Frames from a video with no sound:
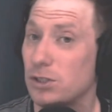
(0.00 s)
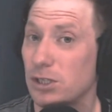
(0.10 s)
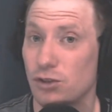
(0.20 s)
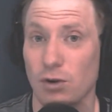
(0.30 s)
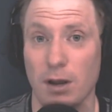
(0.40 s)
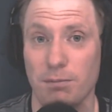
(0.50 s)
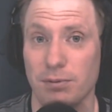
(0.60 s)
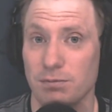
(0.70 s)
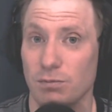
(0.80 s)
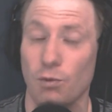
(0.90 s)
Way worse than
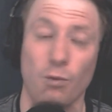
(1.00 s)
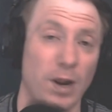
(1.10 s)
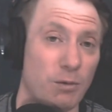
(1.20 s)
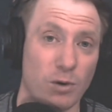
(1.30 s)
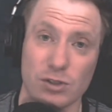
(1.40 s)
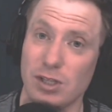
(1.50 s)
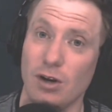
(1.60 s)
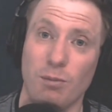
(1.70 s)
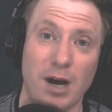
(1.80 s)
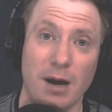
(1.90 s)
Trump, way
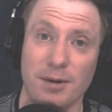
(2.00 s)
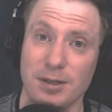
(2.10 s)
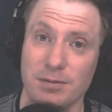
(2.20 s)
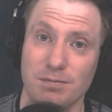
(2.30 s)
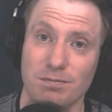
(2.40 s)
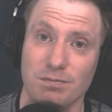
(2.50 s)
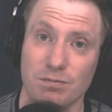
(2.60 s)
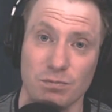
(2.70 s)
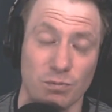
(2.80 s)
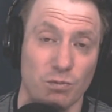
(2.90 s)
worse than Obama,
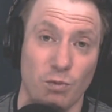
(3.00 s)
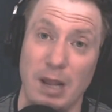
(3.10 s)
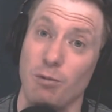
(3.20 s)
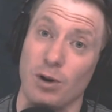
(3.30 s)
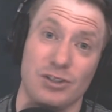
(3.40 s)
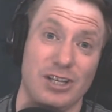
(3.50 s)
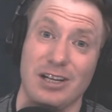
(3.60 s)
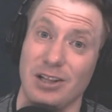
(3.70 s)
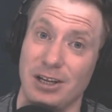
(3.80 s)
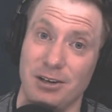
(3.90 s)
way
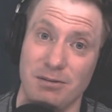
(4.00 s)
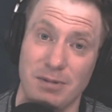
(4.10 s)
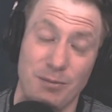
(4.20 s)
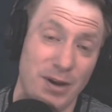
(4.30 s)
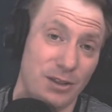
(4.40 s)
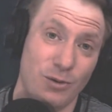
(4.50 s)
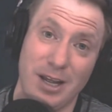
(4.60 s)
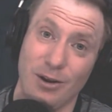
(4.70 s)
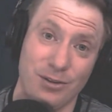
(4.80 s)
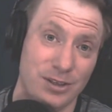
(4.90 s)
worse than Clinton.
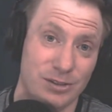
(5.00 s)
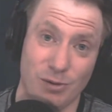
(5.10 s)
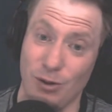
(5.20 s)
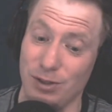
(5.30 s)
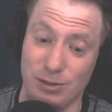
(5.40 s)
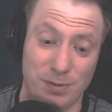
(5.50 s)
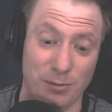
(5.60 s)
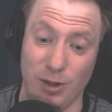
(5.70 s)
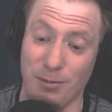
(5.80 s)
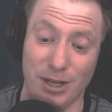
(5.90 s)
And by the way, all
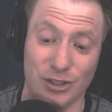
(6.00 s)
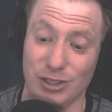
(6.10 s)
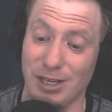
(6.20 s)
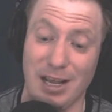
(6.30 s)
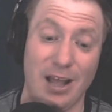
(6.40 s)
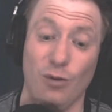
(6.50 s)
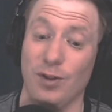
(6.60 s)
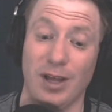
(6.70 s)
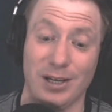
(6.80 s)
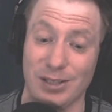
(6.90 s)
these people I mentioned
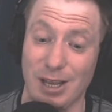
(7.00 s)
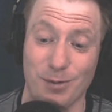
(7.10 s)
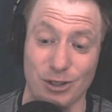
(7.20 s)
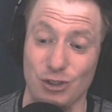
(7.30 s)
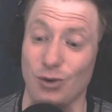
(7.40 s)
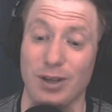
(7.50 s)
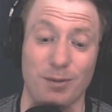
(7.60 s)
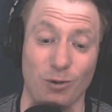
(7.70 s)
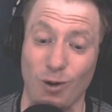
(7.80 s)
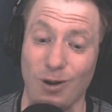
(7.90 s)
did a hell of a lot of
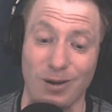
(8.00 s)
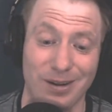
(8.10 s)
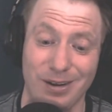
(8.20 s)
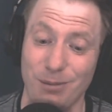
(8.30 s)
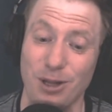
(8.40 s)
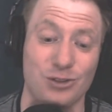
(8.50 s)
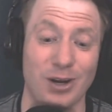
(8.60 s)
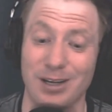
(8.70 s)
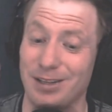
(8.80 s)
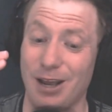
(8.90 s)
damage. Don't get me wrong.
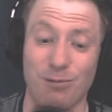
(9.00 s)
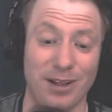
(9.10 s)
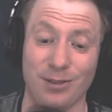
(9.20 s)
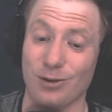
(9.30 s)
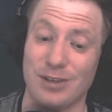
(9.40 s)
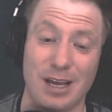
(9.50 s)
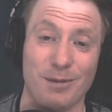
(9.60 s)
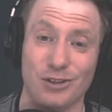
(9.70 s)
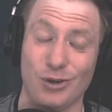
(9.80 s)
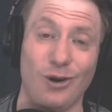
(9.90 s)
I'm not trying to
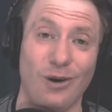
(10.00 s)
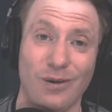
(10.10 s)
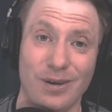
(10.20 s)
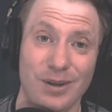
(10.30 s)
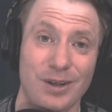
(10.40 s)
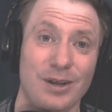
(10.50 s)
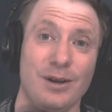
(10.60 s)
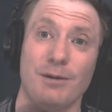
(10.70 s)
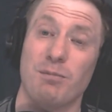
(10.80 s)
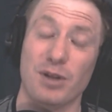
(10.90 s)
downplay their damage at all.